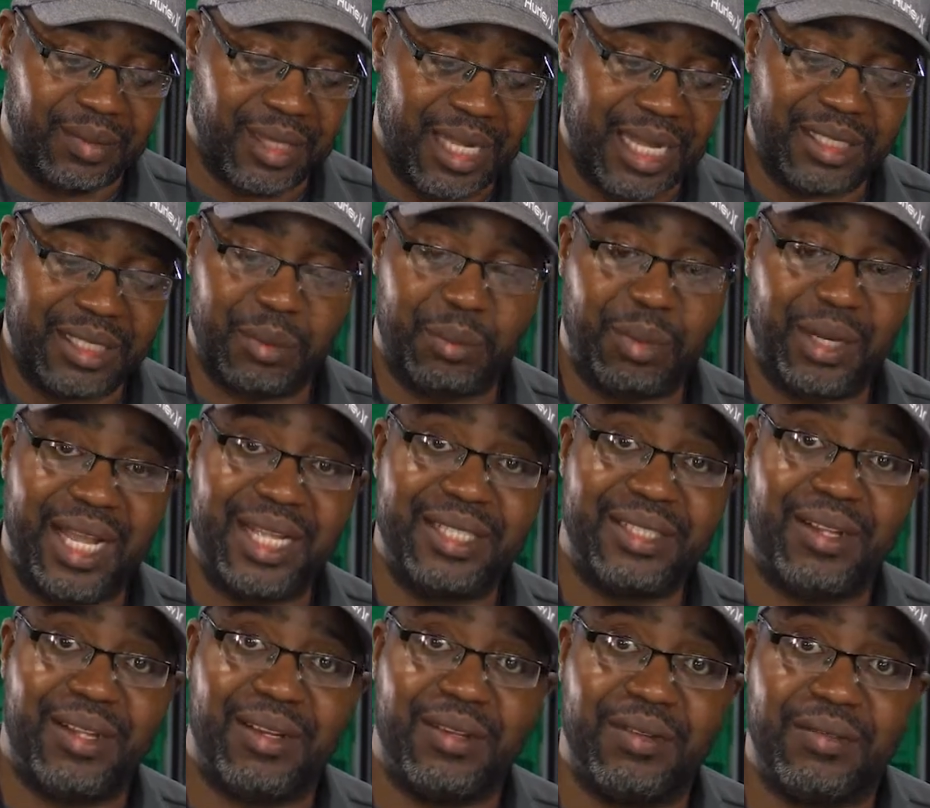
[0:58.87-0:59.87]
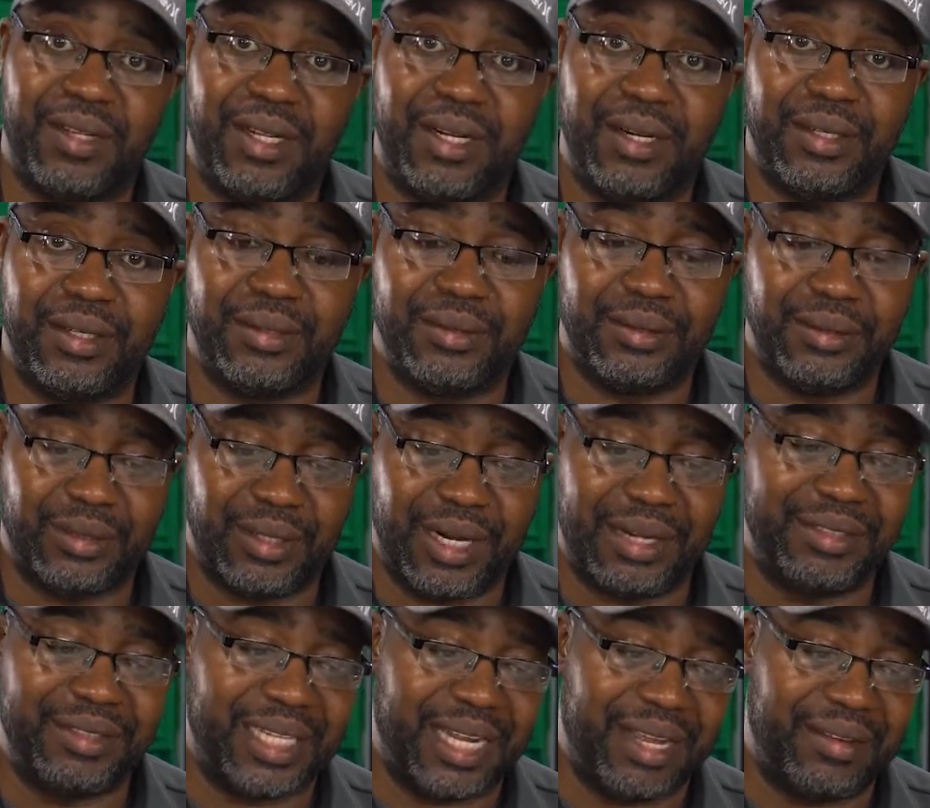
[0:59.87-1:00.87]
that supplies all of our
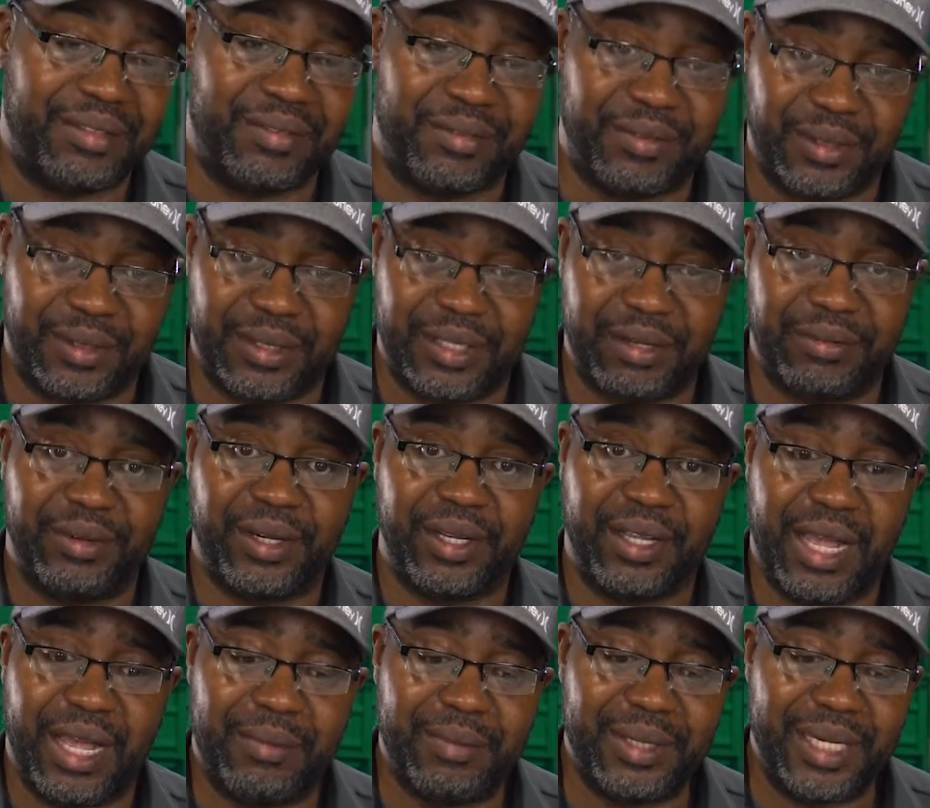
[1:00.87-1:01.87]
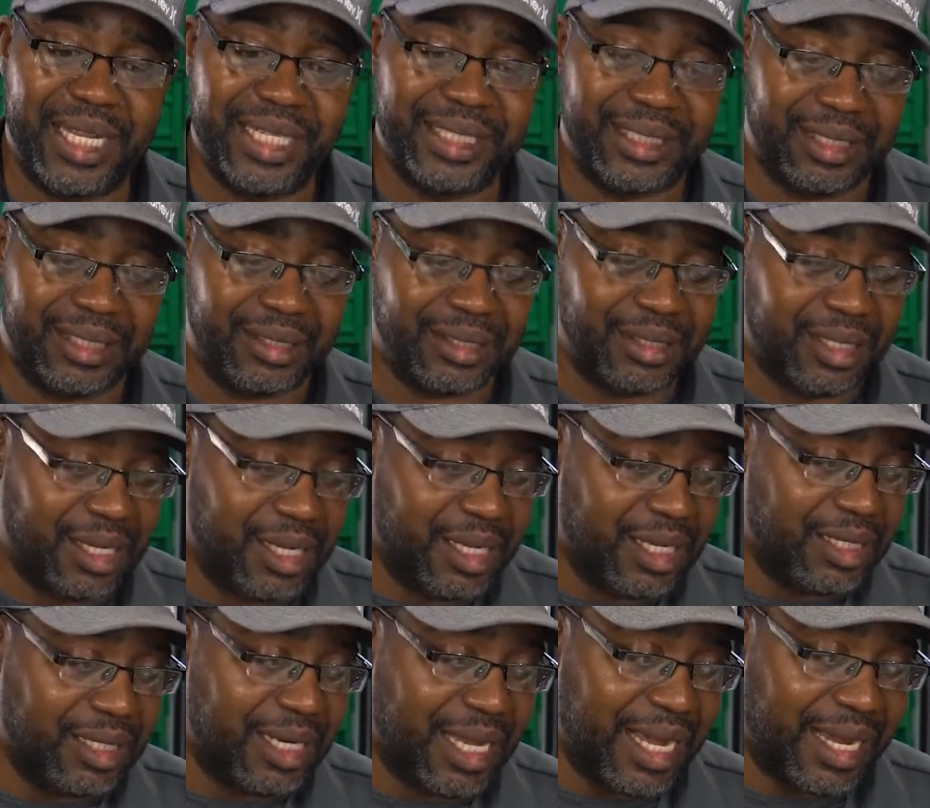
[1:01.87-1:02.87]
drive shafts for different combinations.
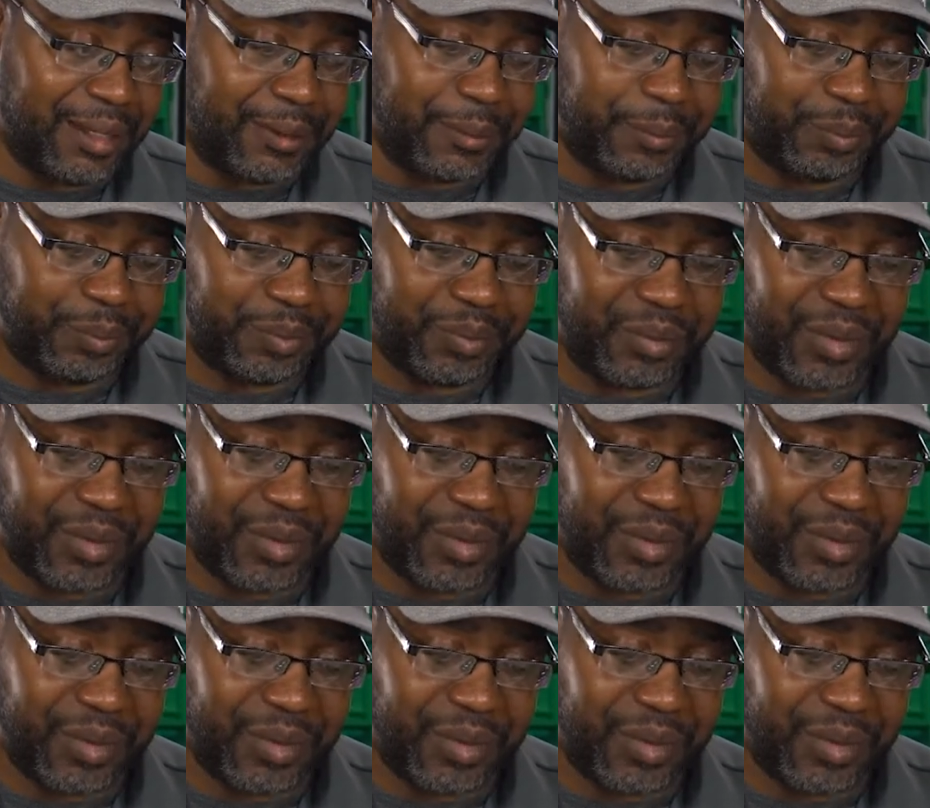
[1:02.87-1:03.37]
Now,